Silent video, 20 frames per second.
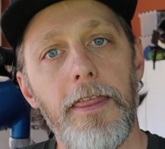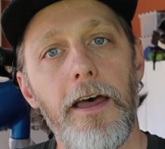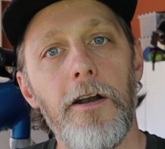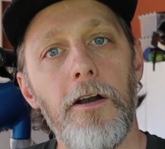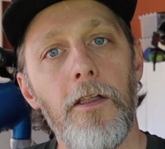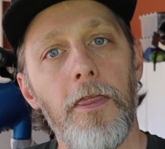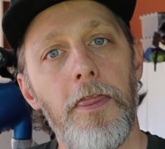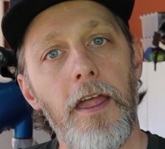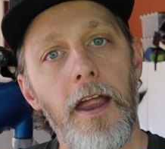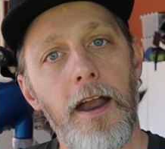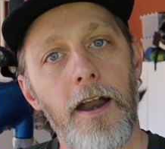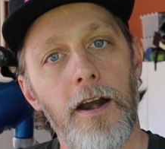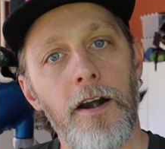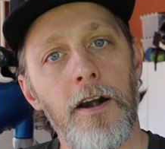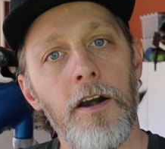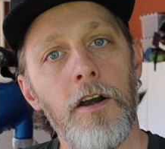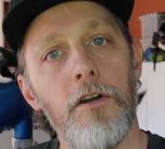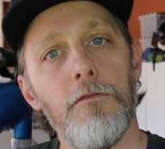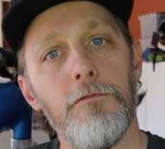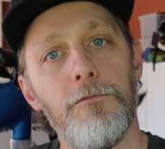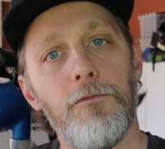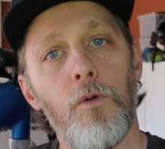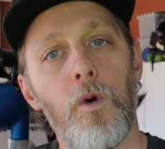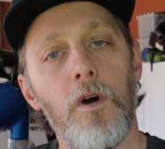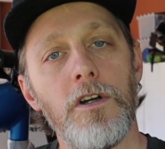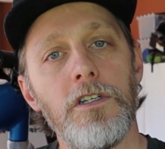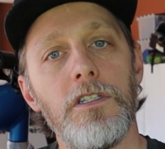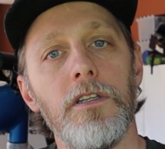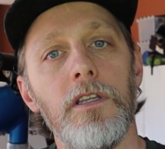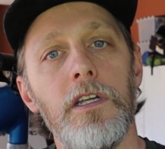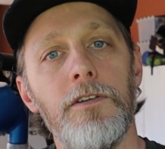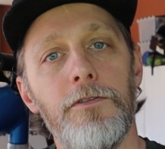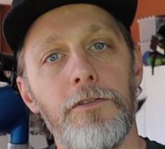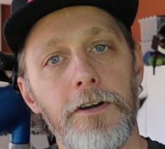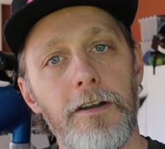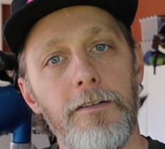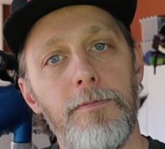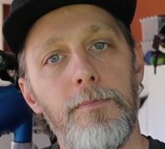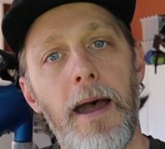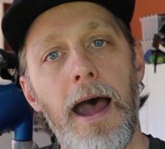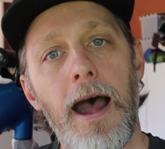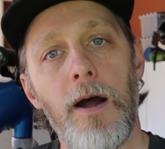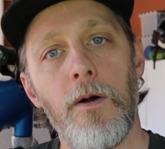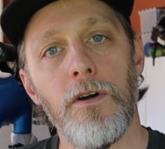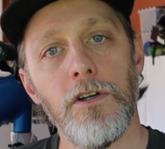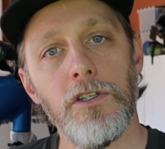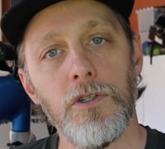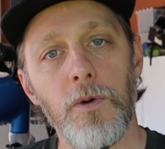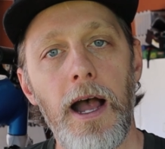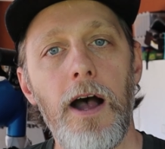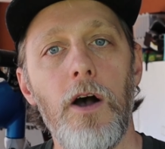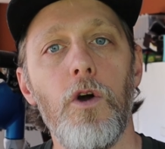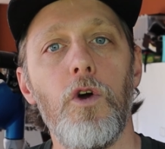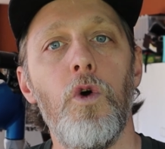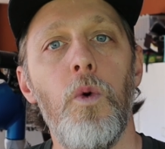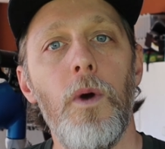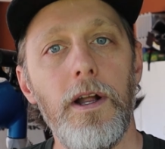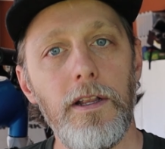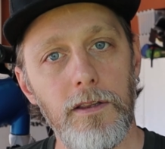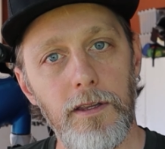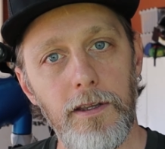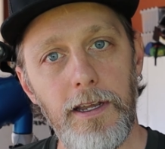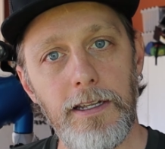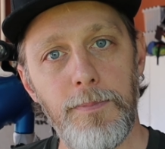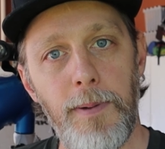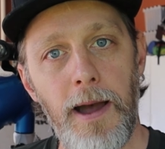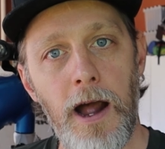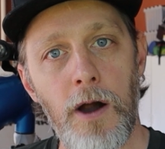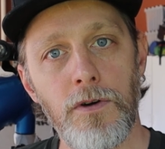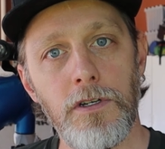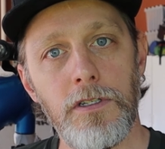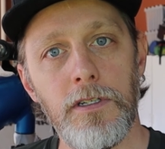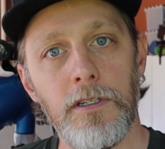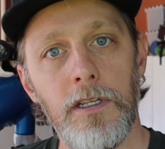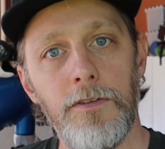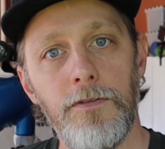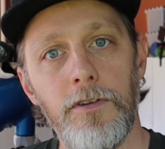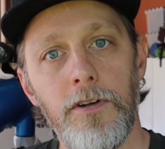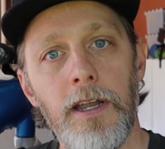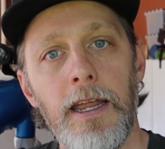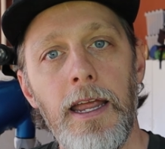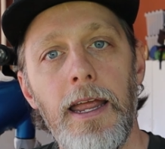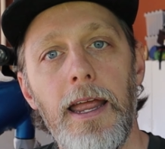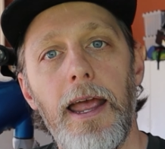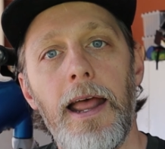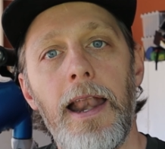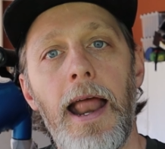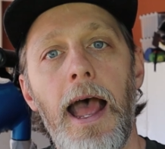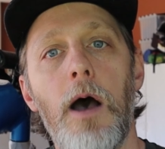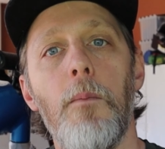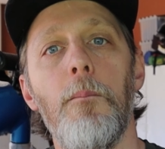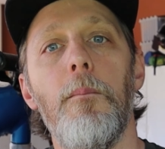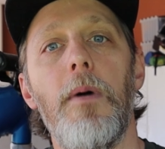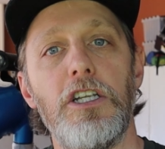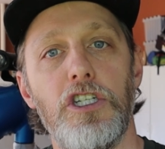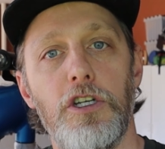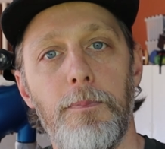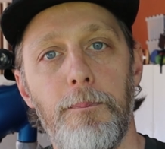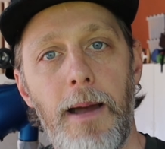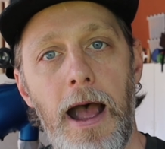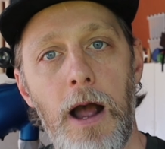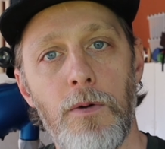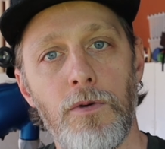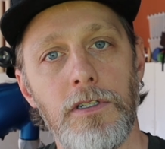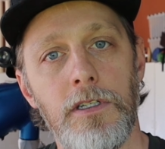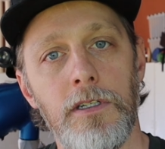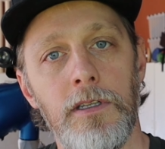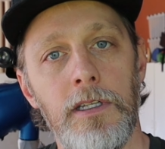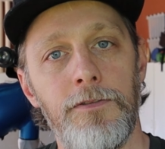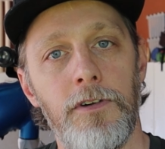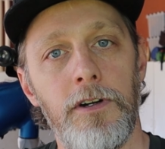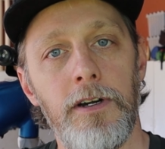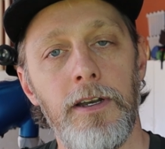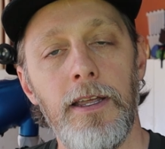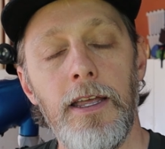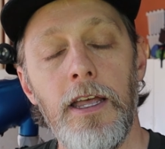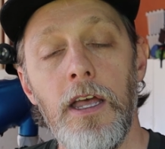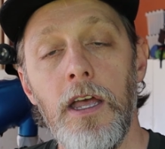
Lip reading: that are there for delivery of power. So how quick power is delivered and how much power is delivered.